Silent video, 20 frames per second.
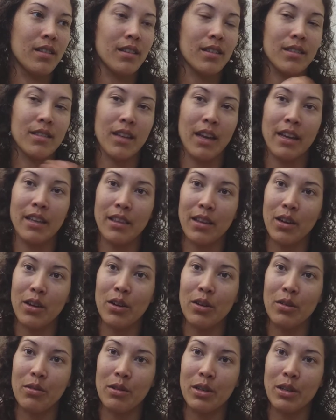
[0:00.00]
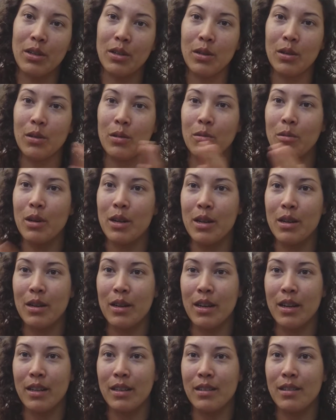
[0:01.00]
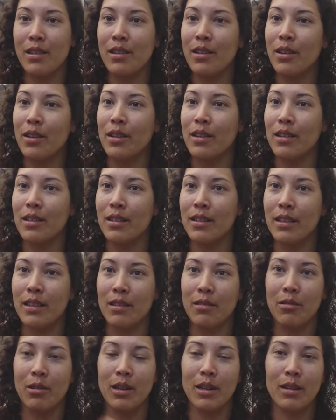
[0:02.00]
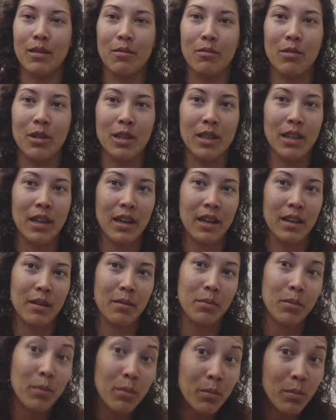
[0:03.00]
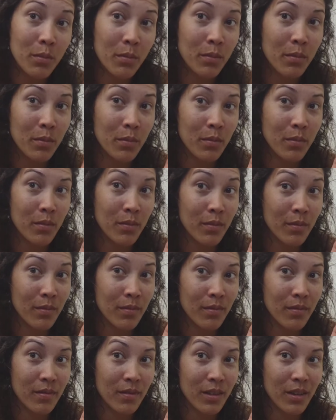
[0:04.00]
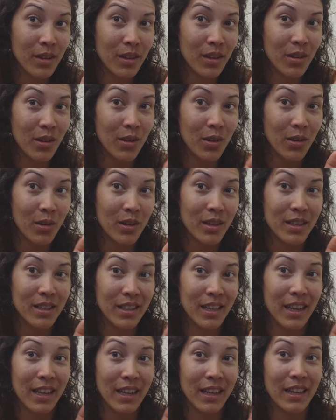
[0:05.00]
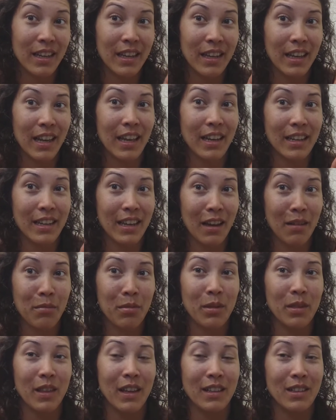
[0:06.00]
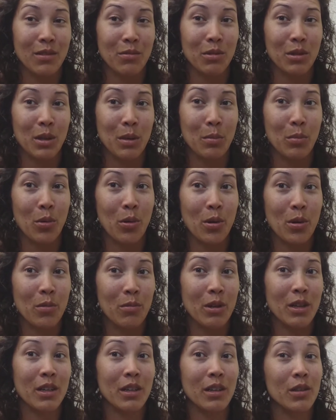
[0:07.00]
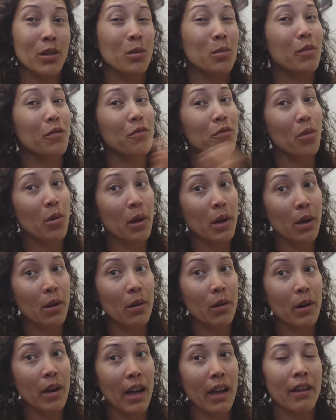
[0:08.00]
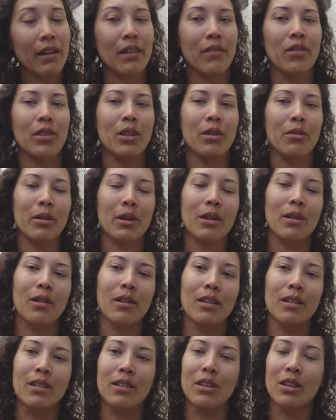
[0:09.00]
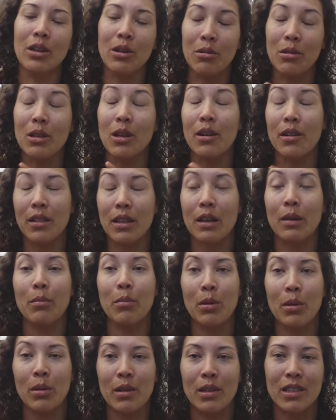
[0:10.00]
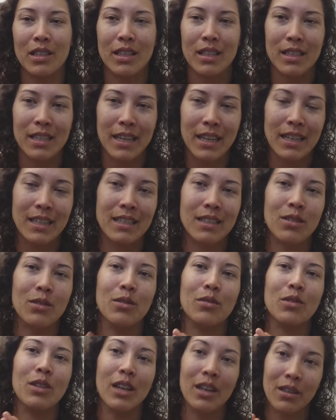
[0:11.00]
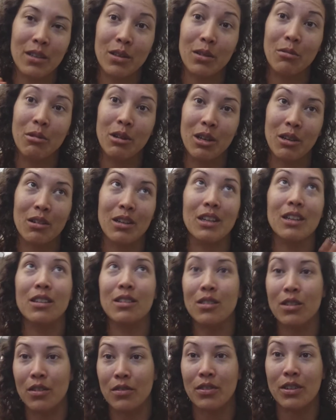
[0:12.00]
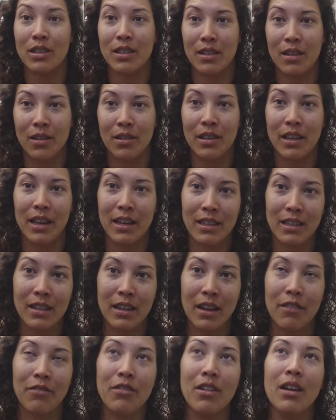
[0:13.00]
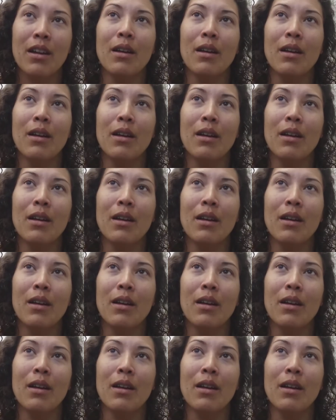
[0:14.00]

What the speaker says: site that you're going to, what it is that you're going to see, what time you're going to stay at depth. That's a really important one to know before you go down, even though I know a lot of the computers these days sort of tell you when you need to surface and all that stuff.